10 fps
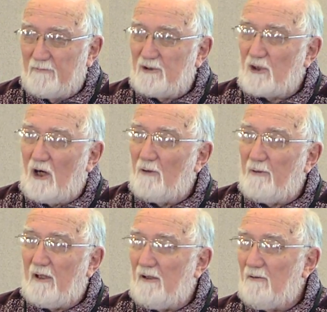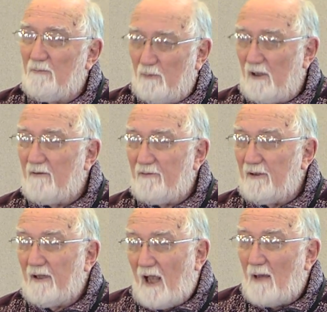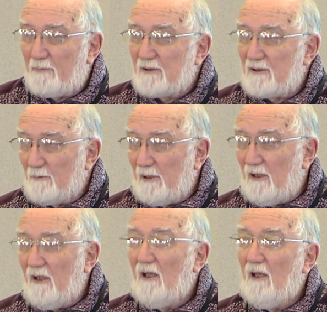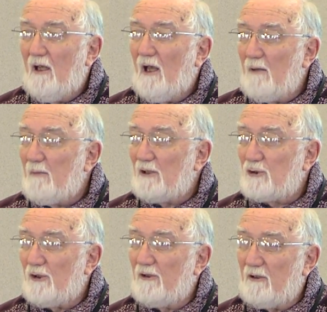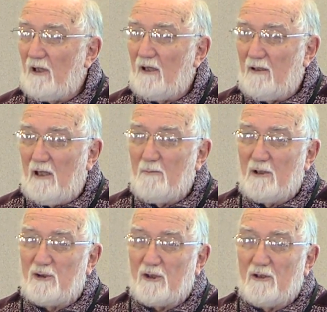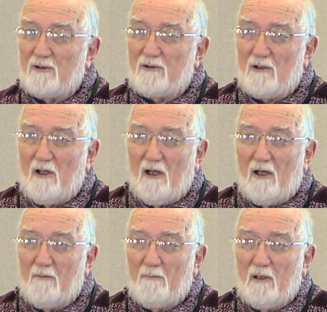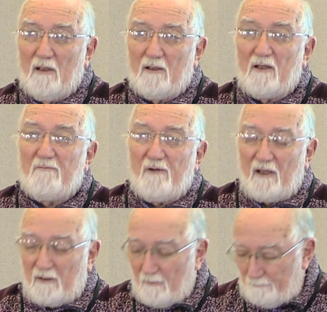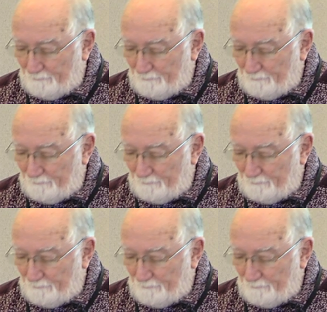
star rated, whatever it happens to be, and make sure that that image is conveyed.